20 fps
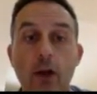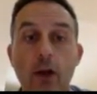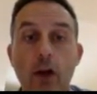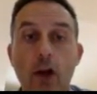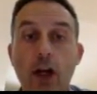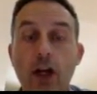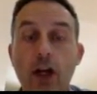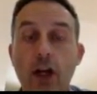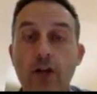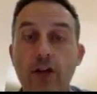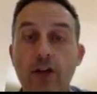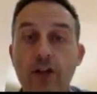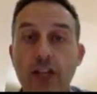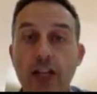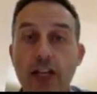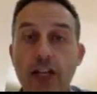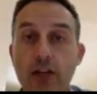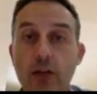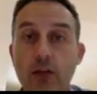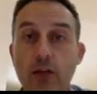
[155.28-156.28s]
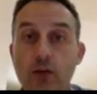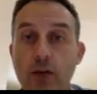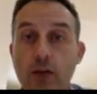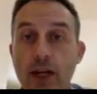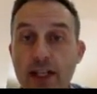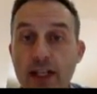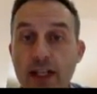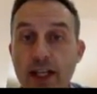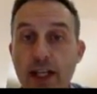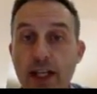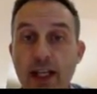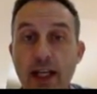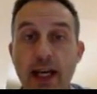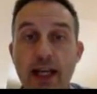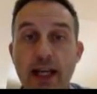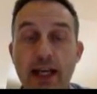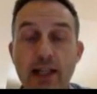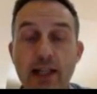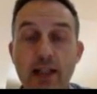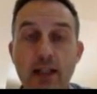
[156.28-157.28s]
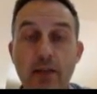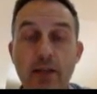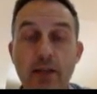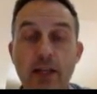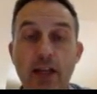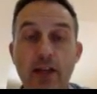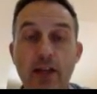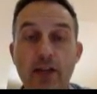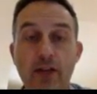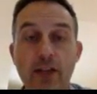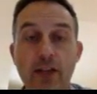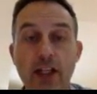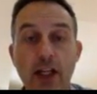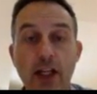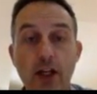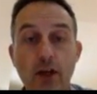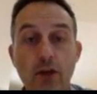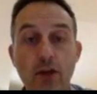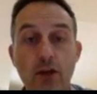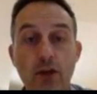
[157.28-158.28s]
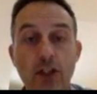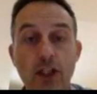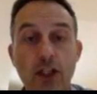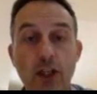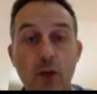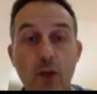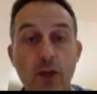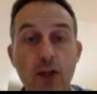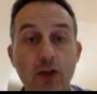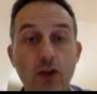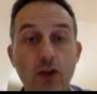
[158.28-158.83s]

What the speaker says: Like I've said already, and in some of the other videos, you know, when